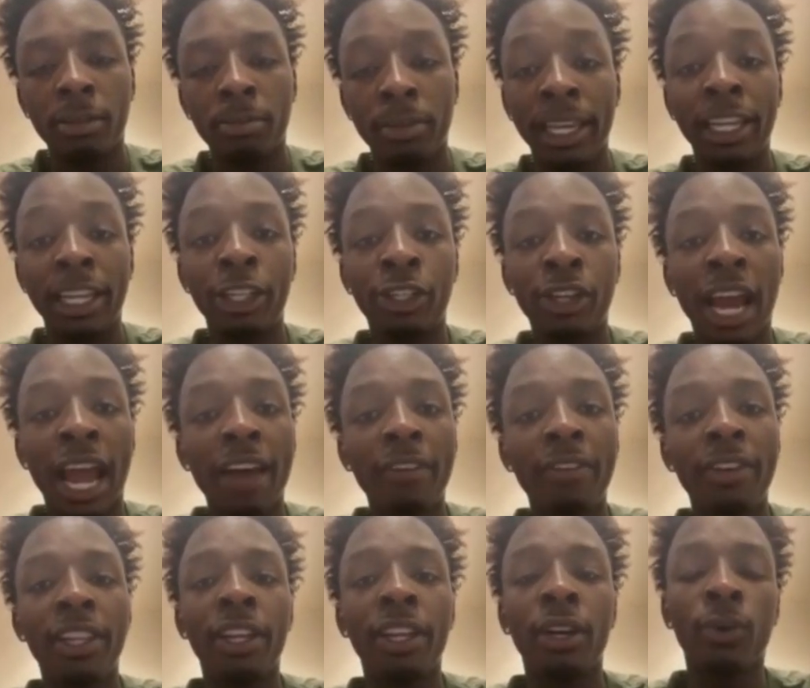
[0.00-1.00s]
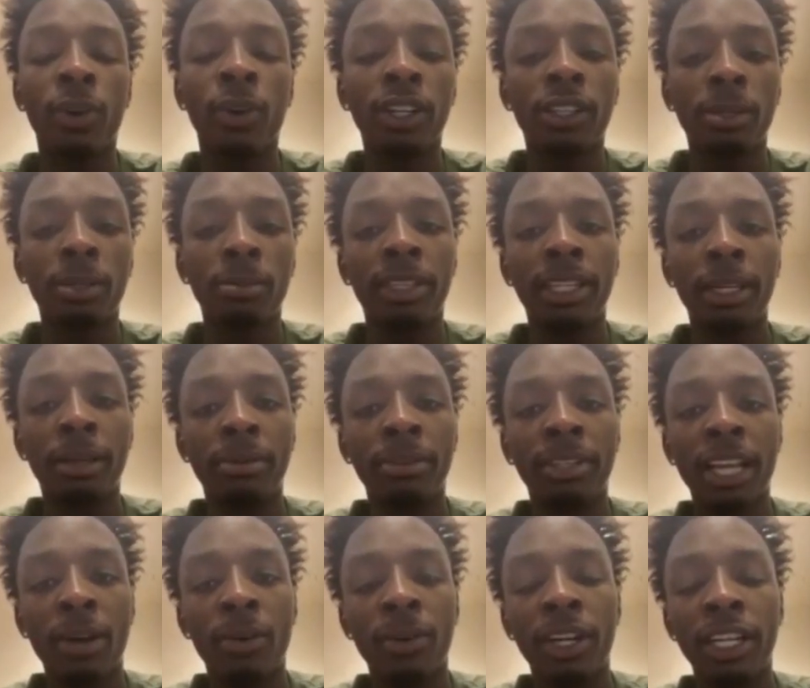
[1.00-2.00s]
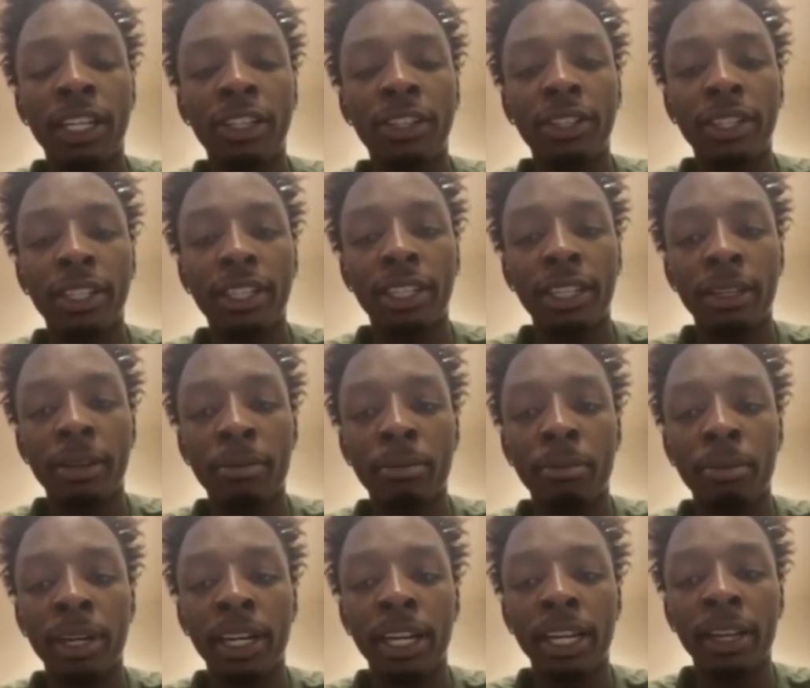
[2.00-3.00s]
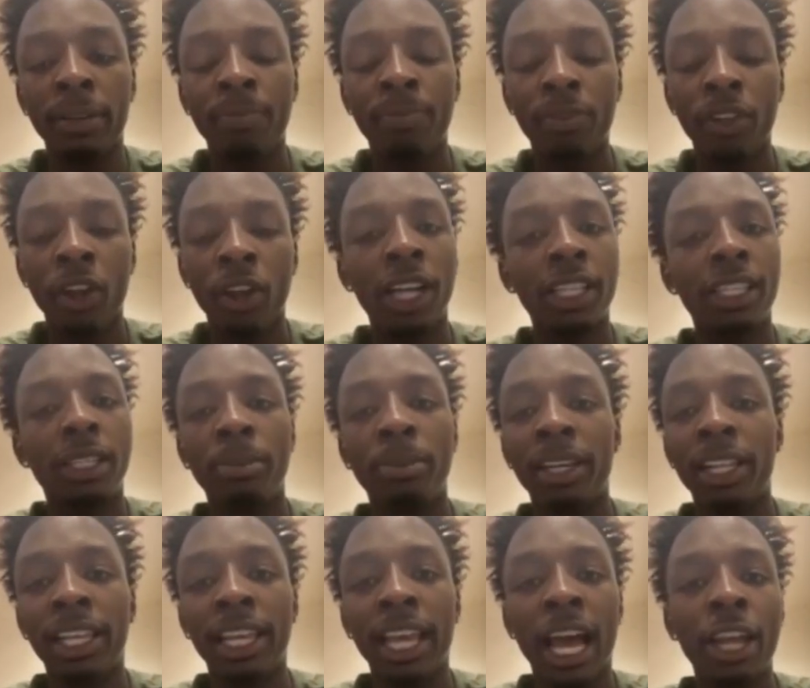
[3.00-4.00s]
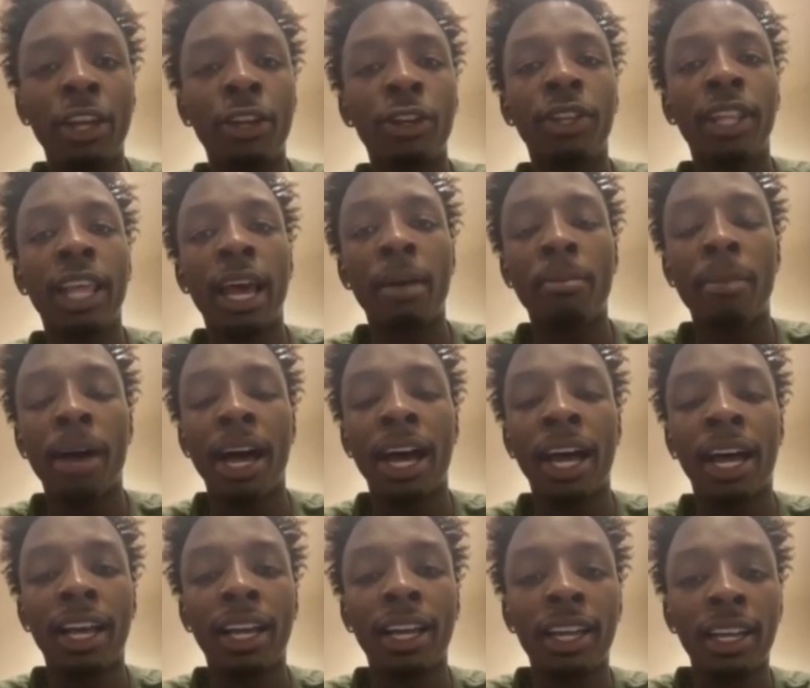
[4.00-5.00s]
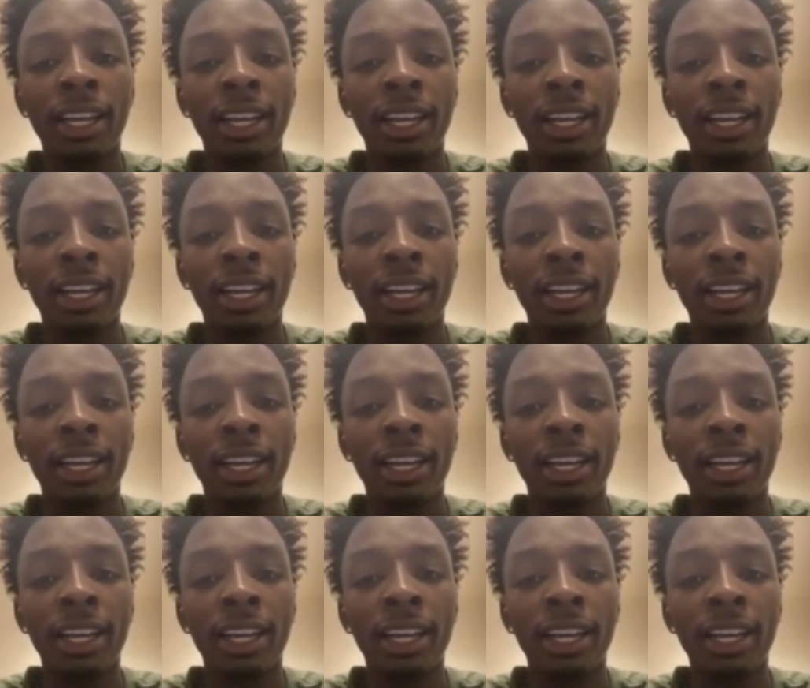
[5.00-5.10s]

Being drafted, there were some teams that were interested, but ultimately I knew that my